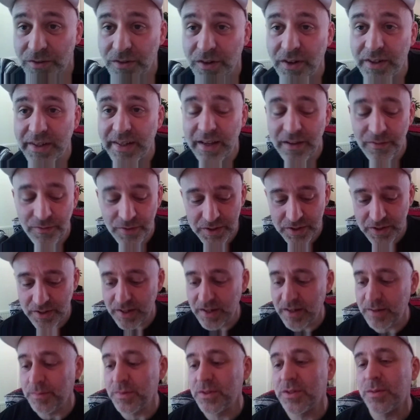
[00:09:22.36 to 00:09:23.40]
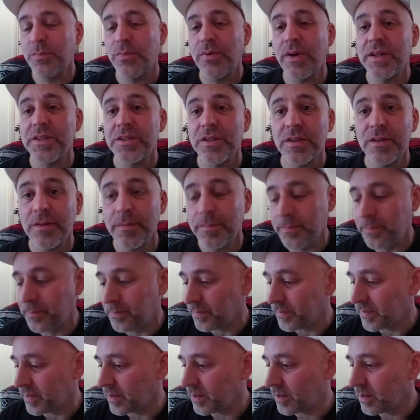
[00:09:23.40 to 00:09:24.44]
I gave this to him as a present,
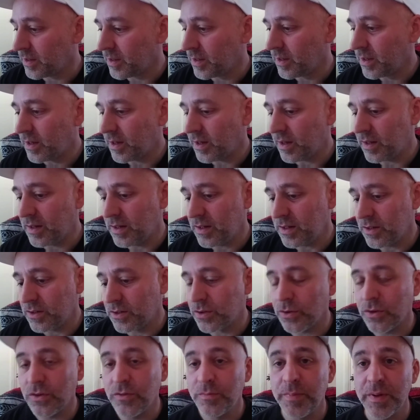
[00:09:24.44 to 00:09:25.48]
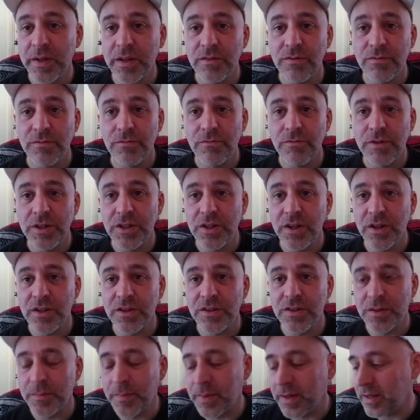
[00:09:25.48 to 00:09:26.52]
and it has sort of been
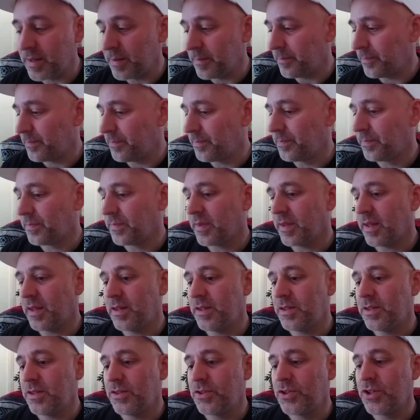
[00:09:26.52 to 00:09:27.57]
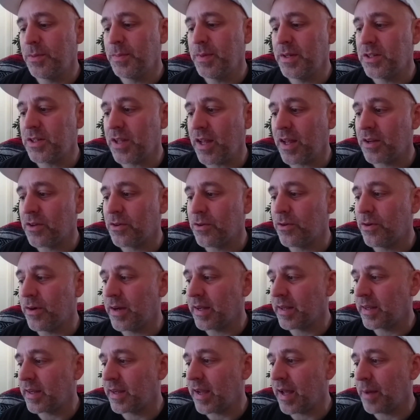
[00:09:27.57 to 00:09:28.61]
returned to me. And this is Jimmy Tenor
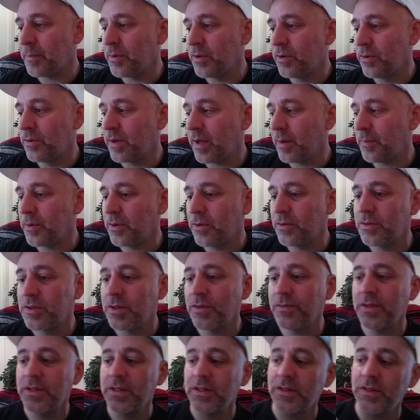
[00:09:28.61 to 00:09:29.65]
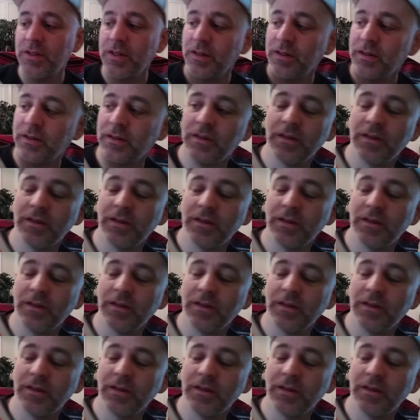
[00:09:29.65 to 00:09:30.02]
and Kabu Kabu. So this is a